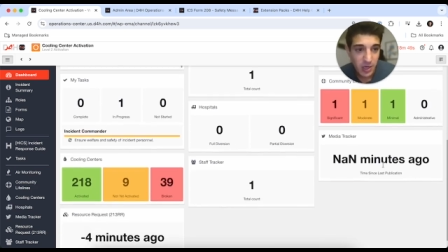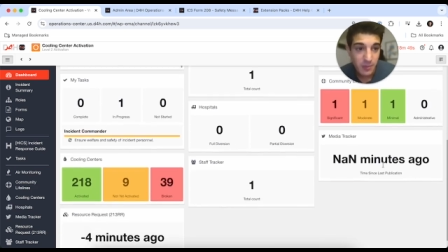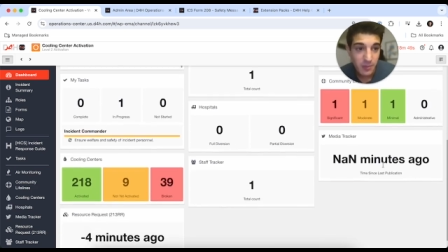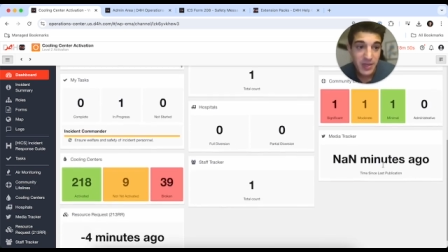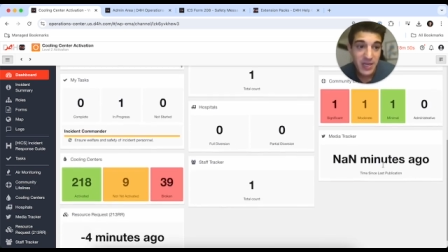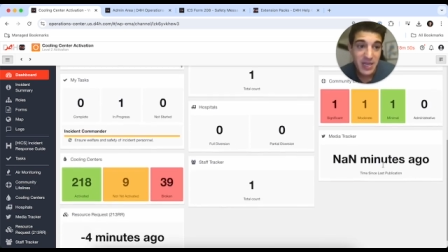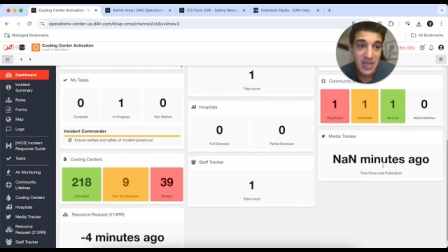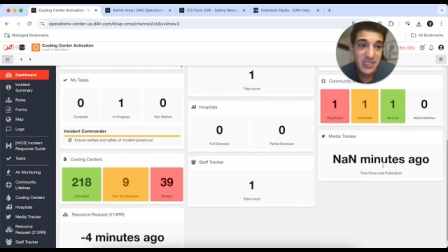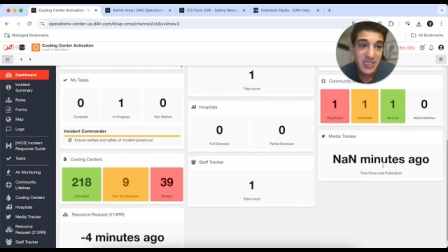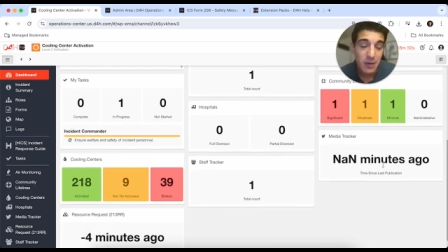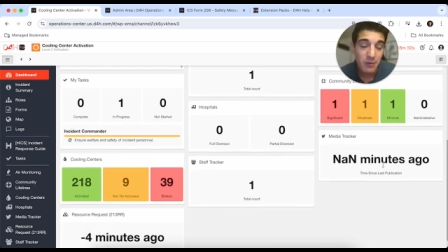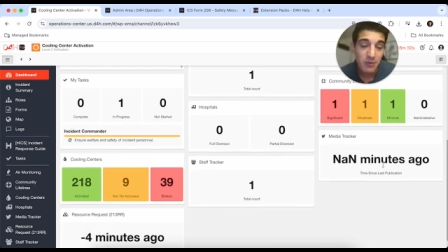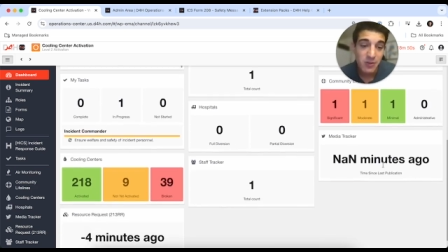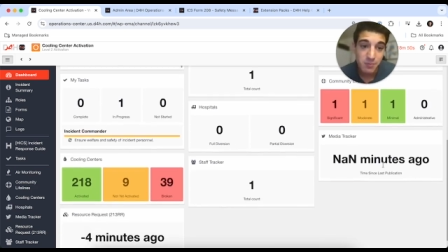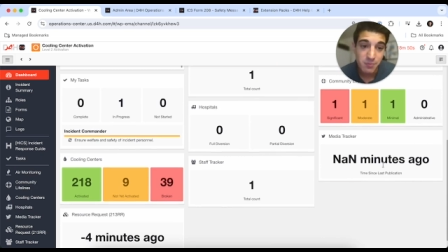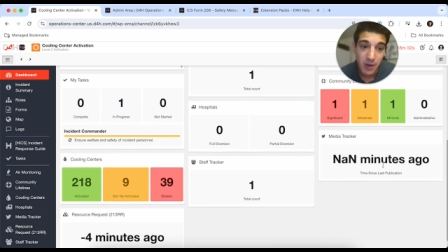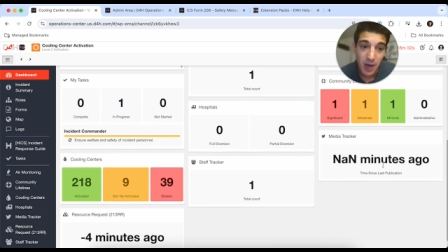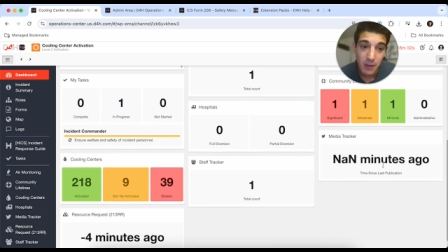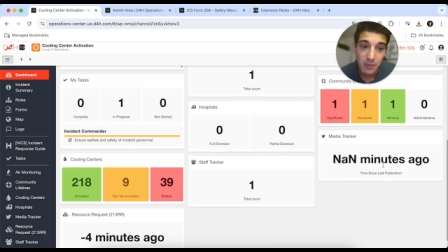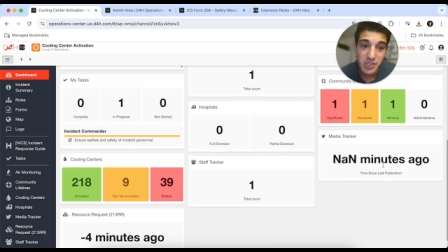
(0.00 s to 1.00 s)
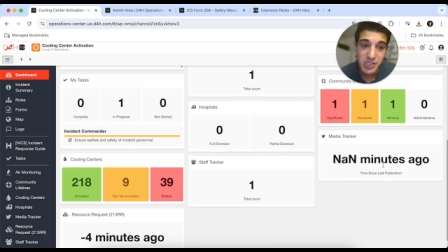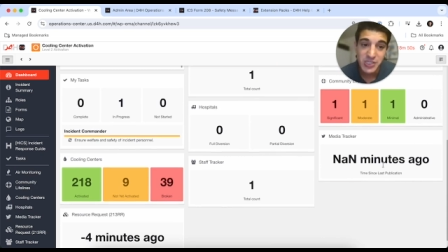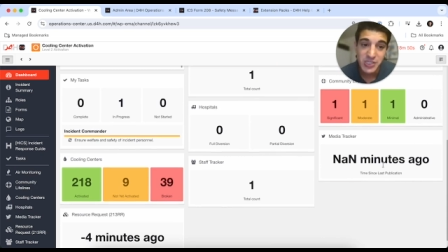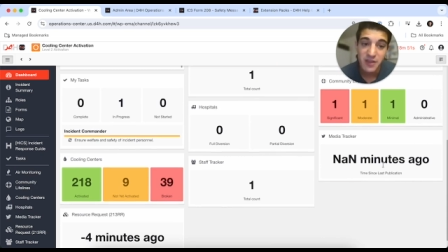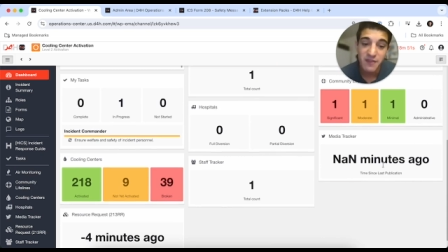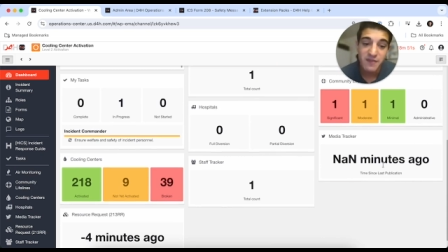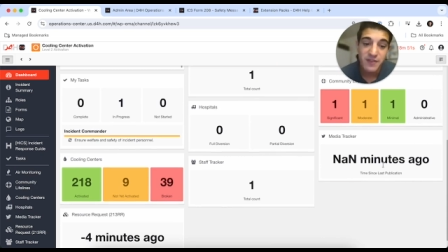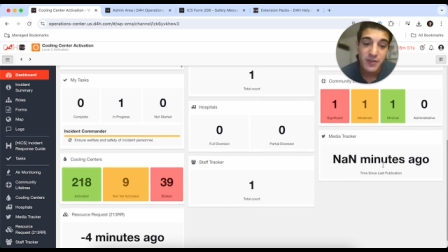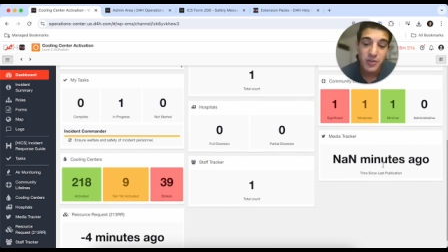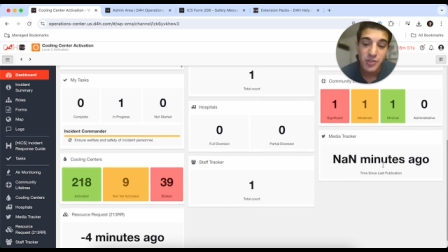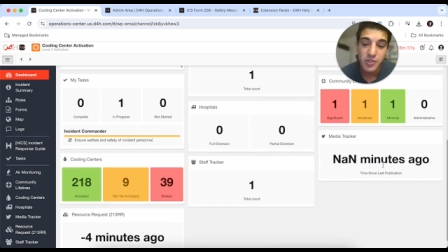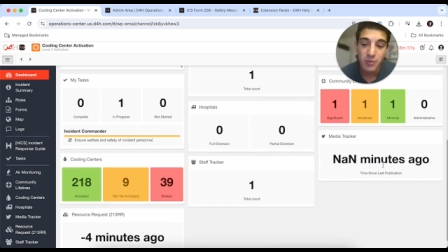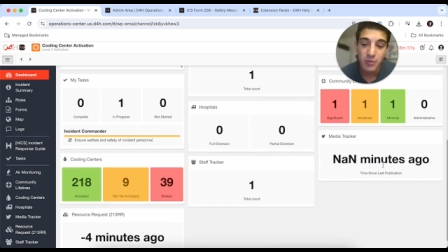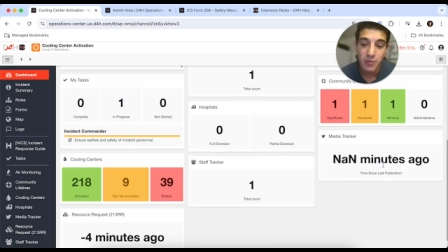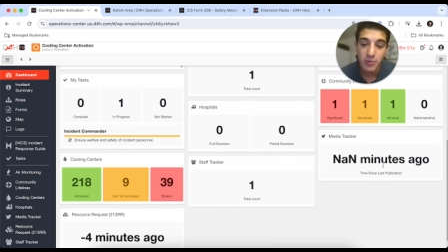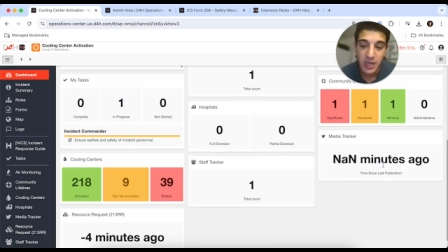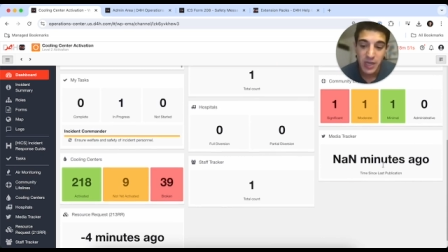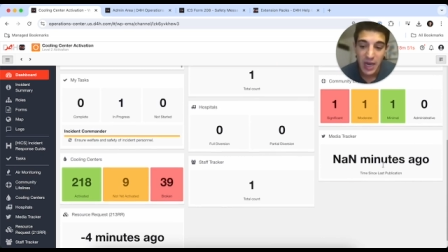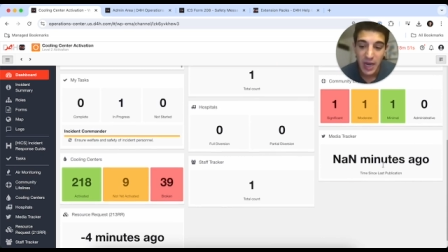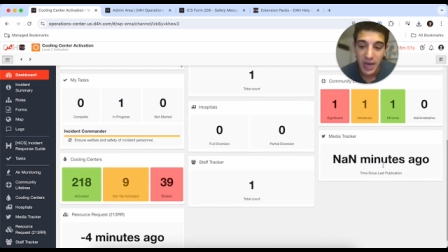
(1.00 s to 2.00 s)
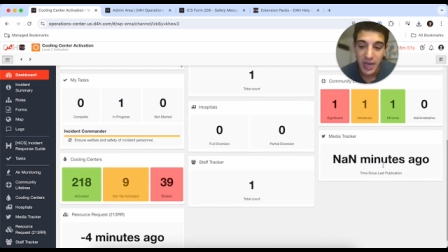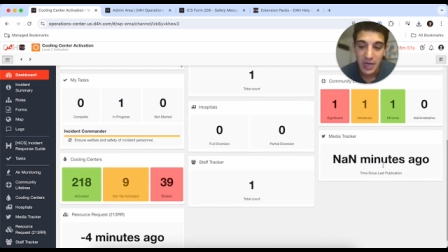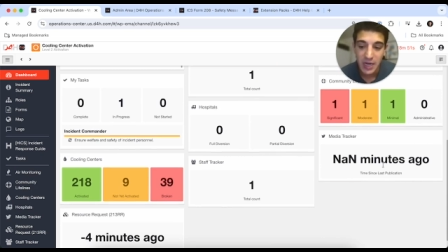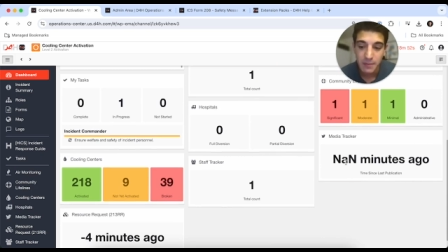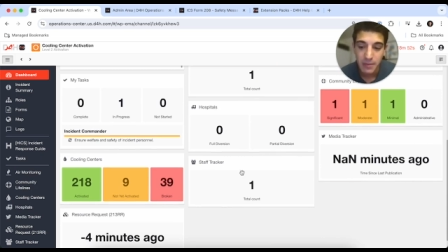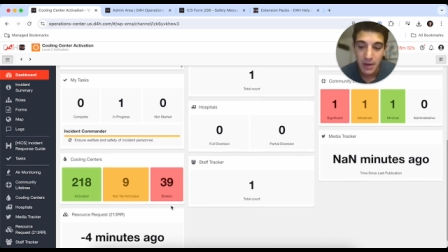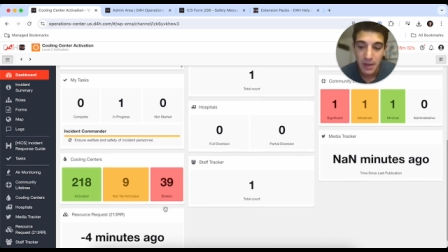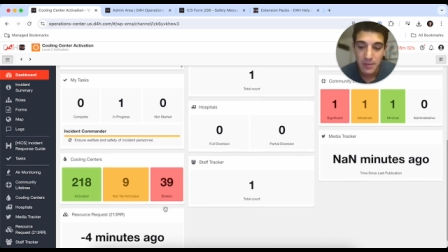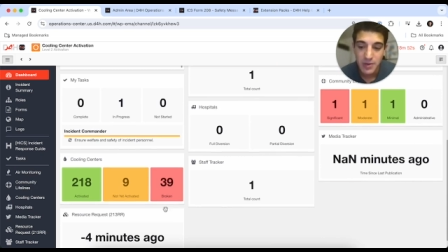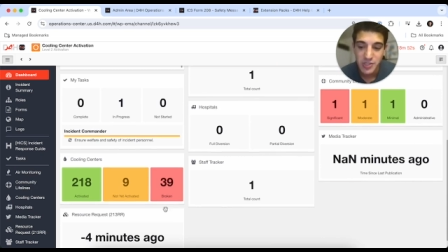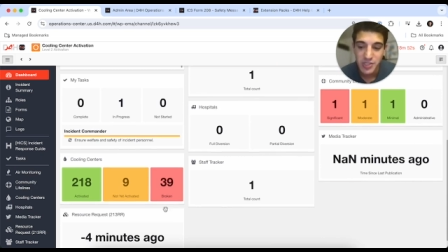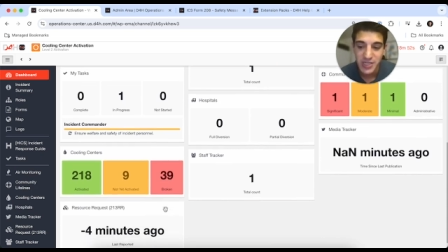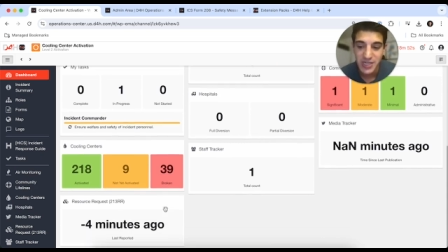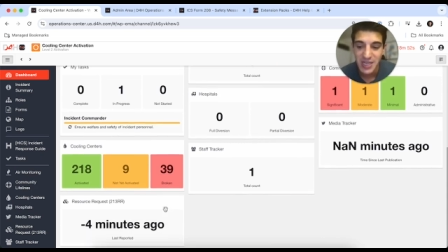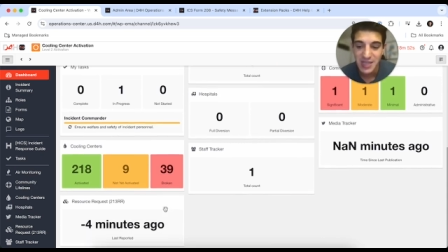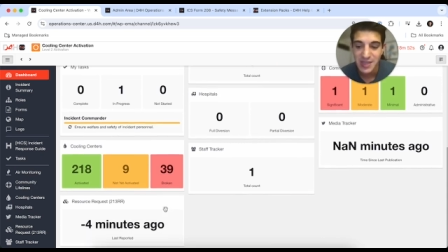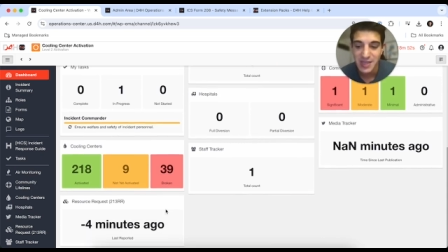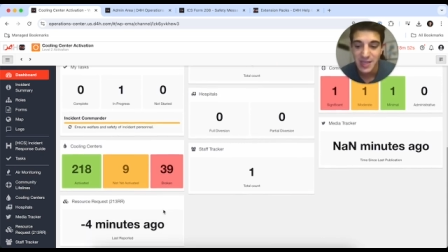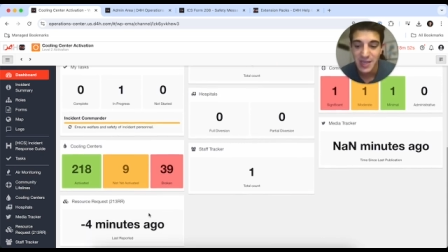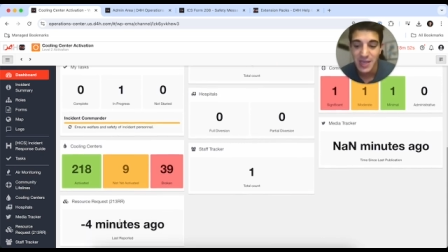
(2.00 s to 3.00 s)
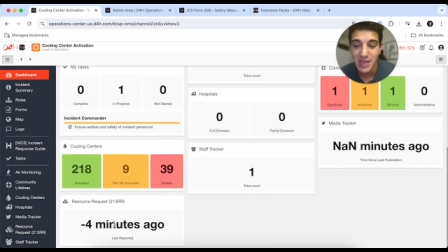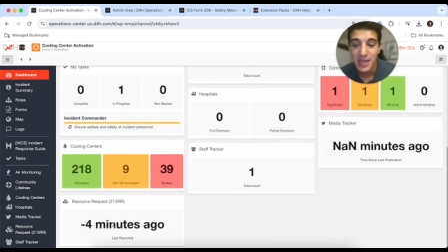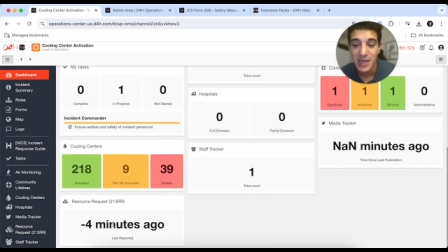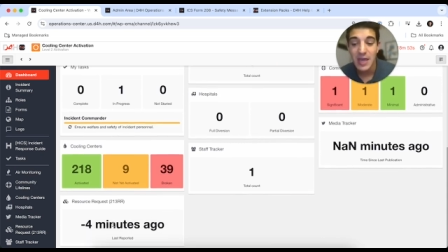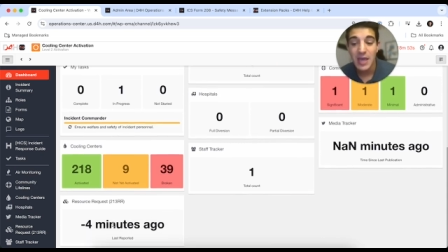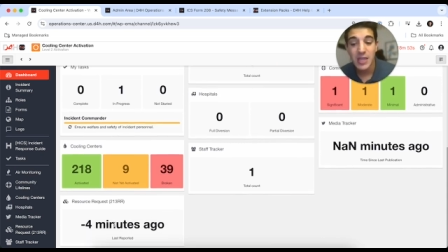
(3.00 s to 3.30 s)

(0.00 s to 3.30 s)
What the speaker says: Because I was published in the future, we're not going to publish anything.